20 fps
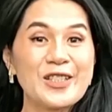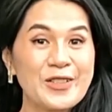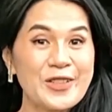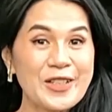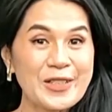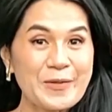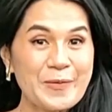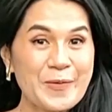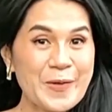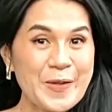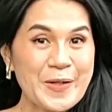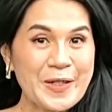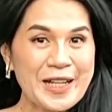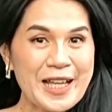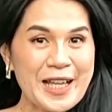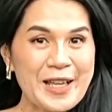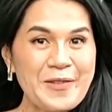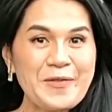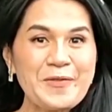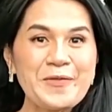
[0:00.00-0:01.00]
Let's start the
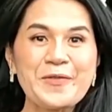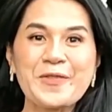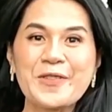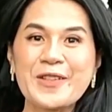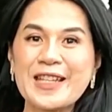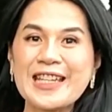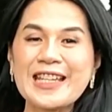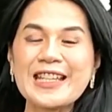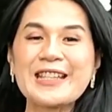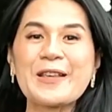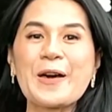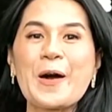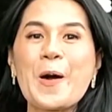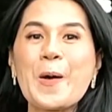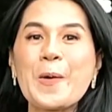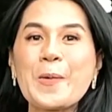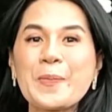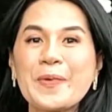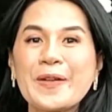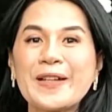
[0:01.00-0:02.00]
program with
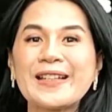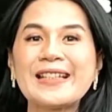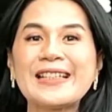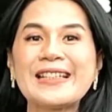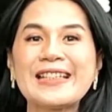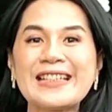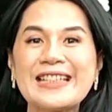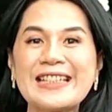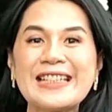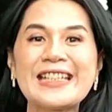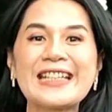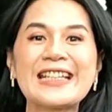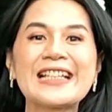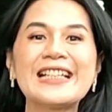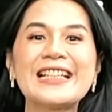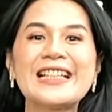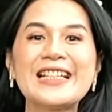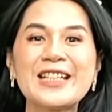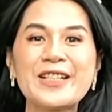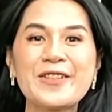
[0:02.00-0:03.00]
open the
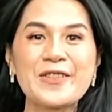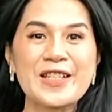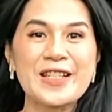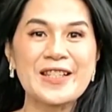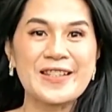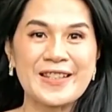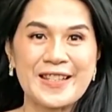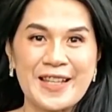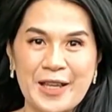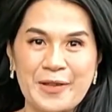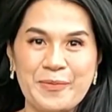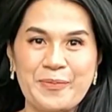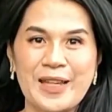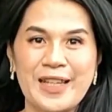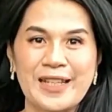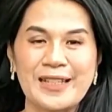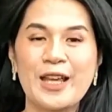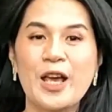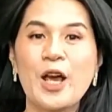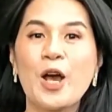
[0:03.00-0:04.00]
culinary
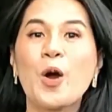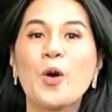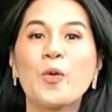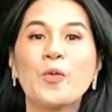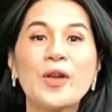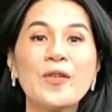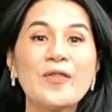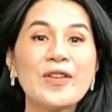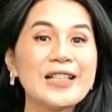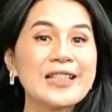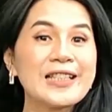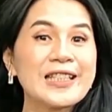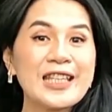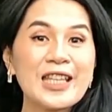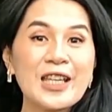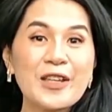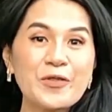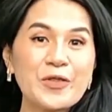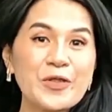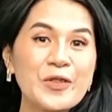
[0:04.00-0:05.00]
segment. We will
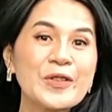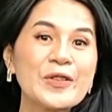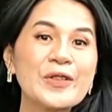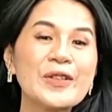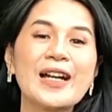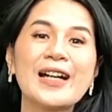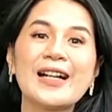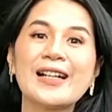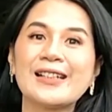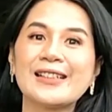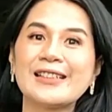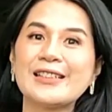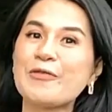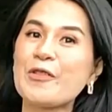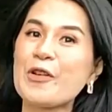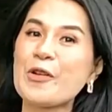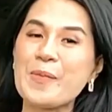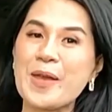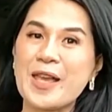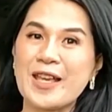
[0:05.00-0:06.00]
give you uh,
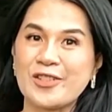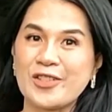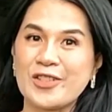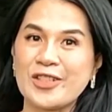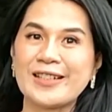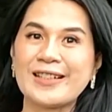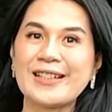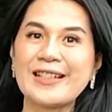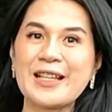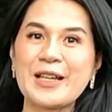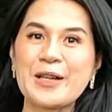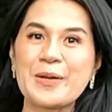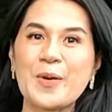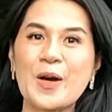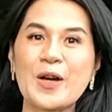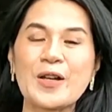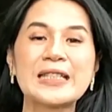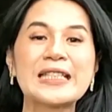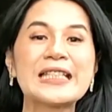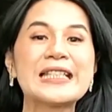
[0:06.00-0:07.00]
information
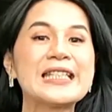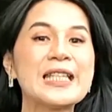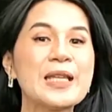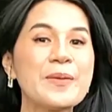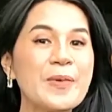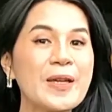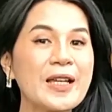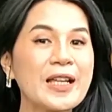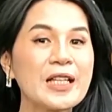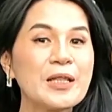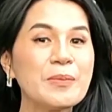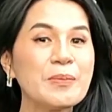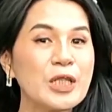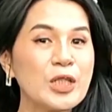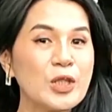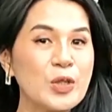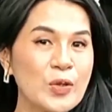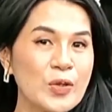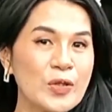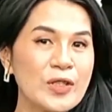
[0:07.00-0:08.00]
about the typical
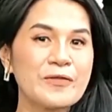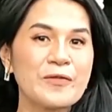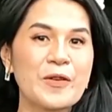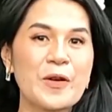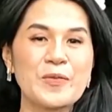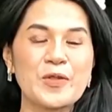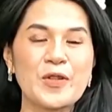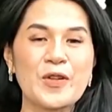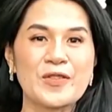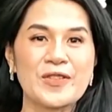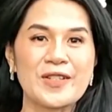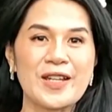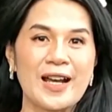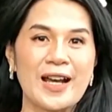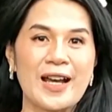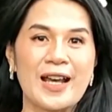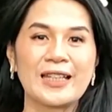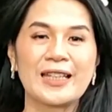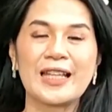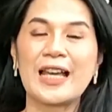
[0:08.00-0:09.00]
menus from
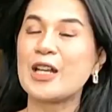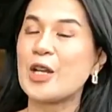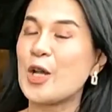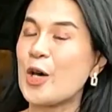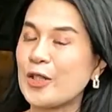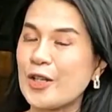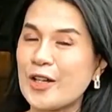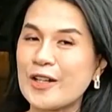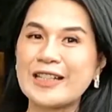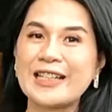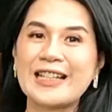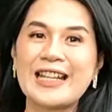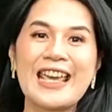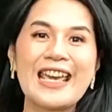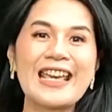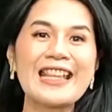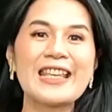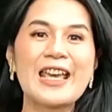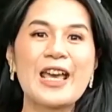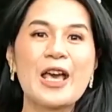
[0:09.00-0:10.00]
Yogyakarta. Not only
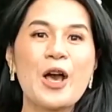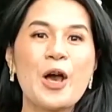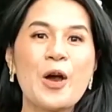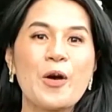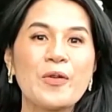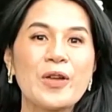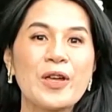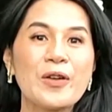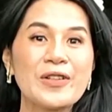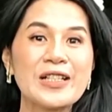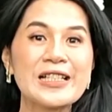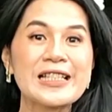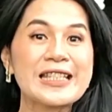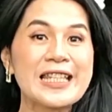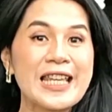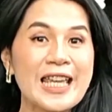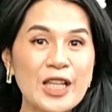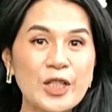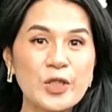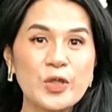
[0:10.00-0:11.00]
that, we will
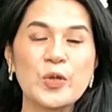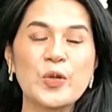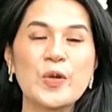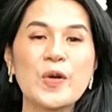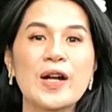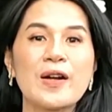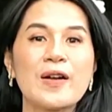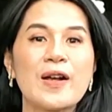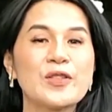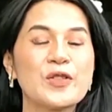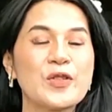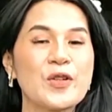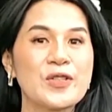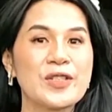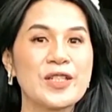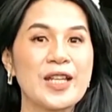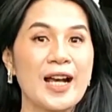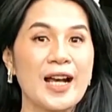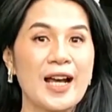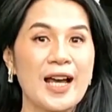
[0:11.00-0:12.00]
take you around
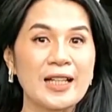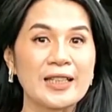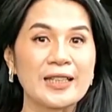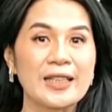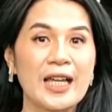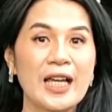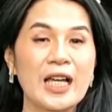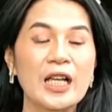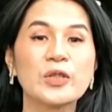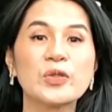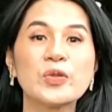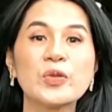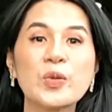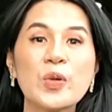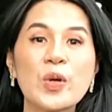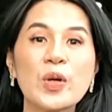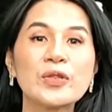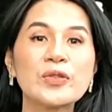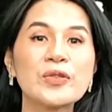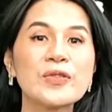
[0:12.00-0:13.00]
Yogyakarta
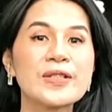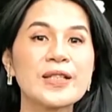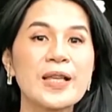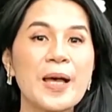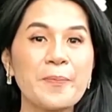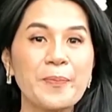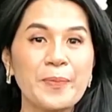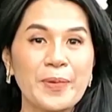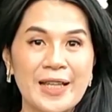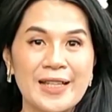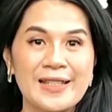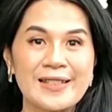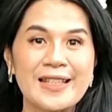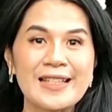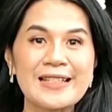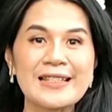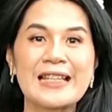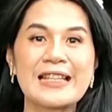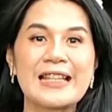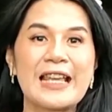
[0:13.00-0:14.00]
to go to some
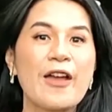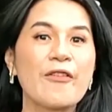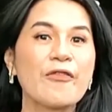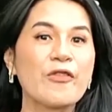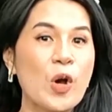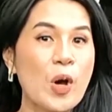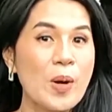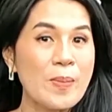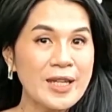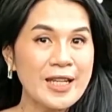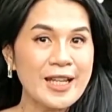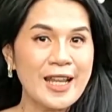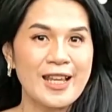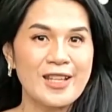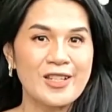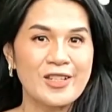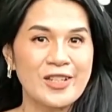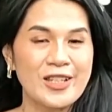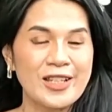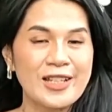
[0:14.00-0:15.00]
places that have
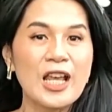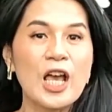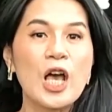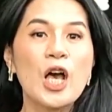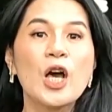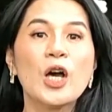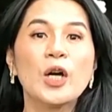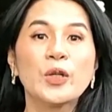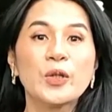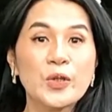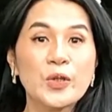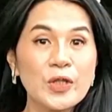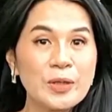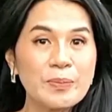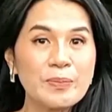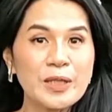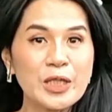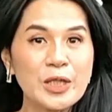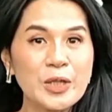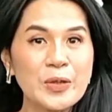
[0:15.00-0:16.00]
combination,
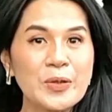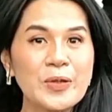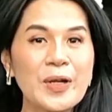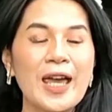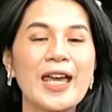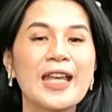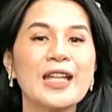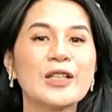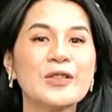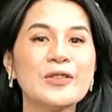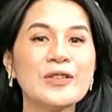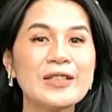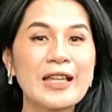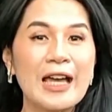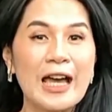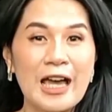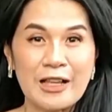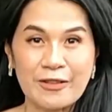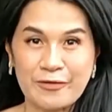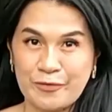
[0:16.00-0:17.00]
good menu and
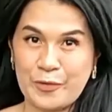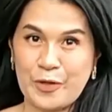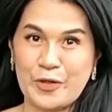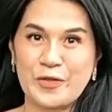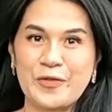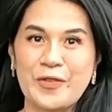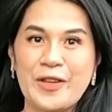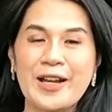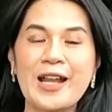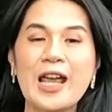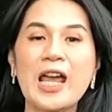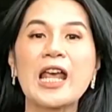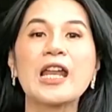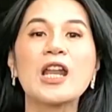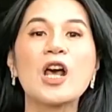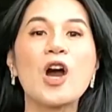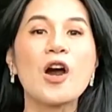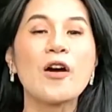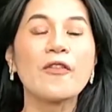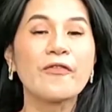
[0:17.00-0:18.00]
good atmosphere
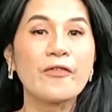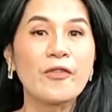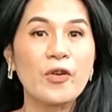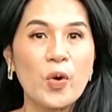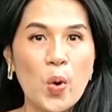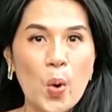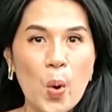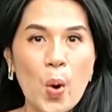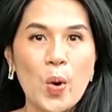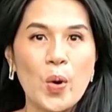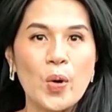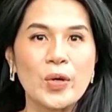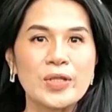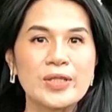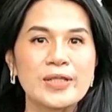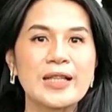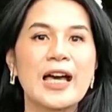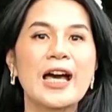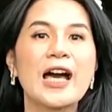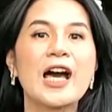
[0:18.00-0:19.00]
and of
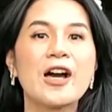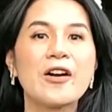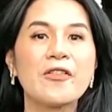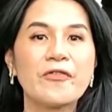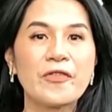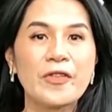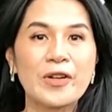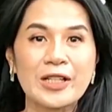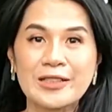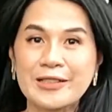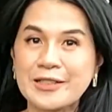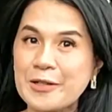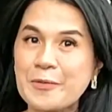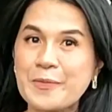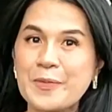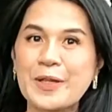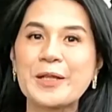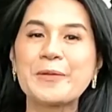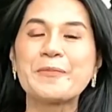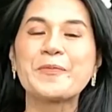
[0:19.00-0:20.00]
course,
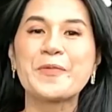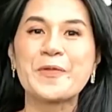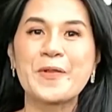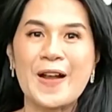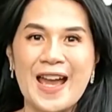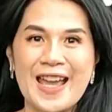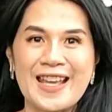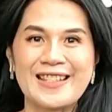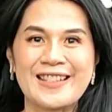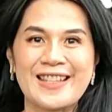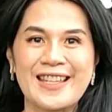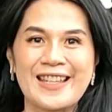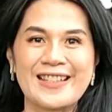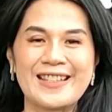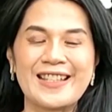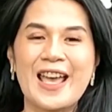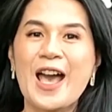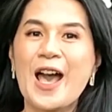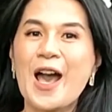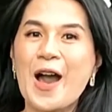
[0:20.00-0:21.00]
affordable
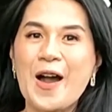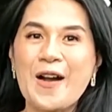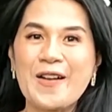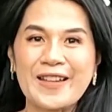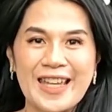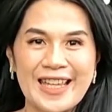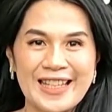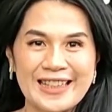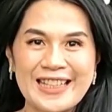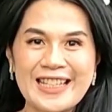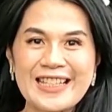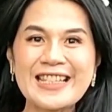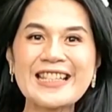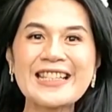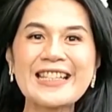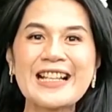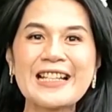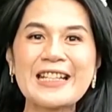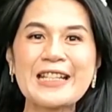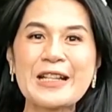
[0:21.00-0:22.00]
prices. Okay, this
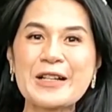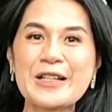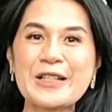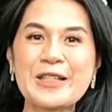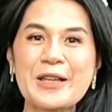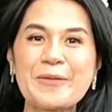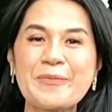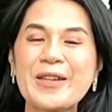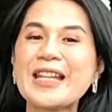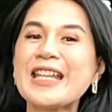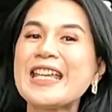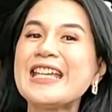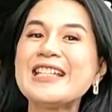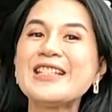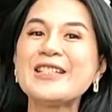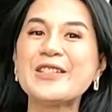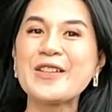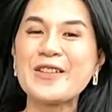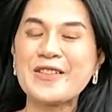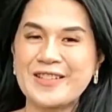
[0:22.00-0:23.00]
is culinary segment
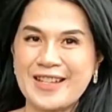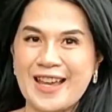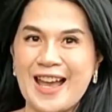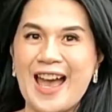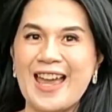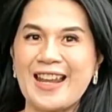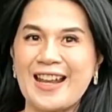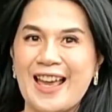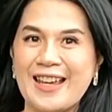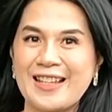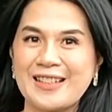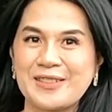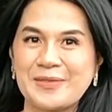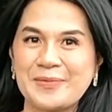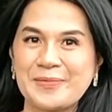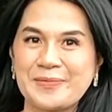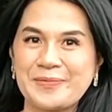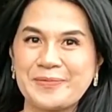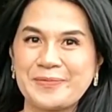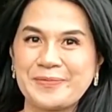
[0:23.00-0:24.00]
in Jogja Highlight.